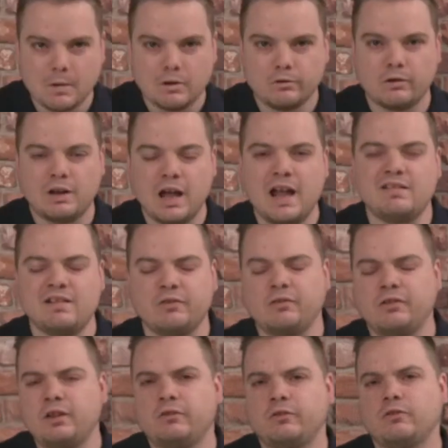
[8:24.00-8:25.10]
So the
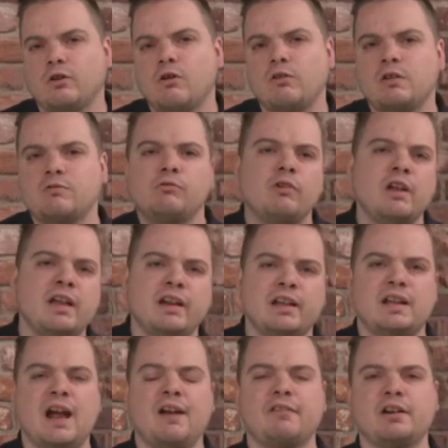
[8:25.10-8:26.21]
HST story really
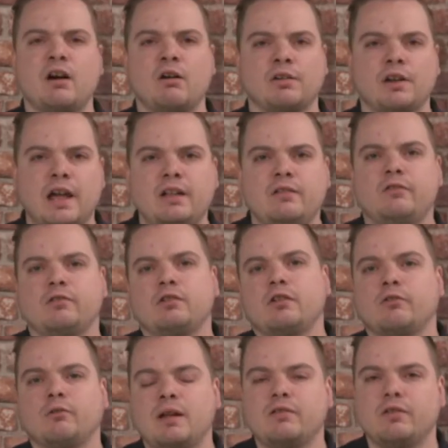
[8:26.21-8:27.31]
carried on into the
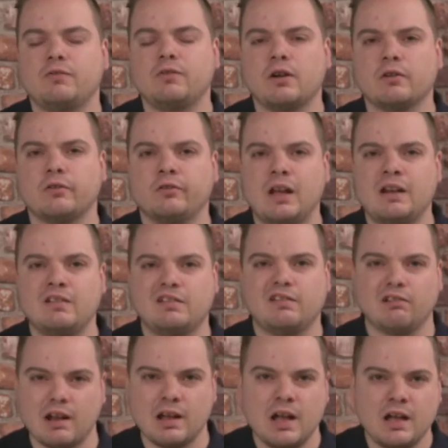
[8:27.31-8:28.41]
21st
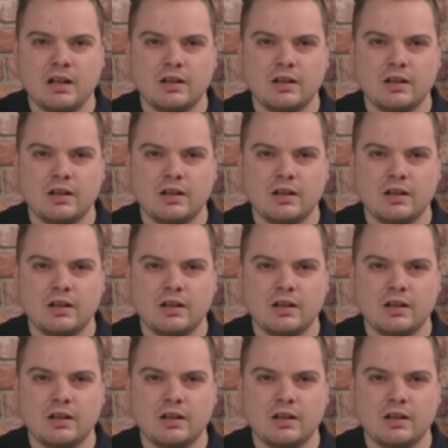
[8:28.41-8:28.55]
century.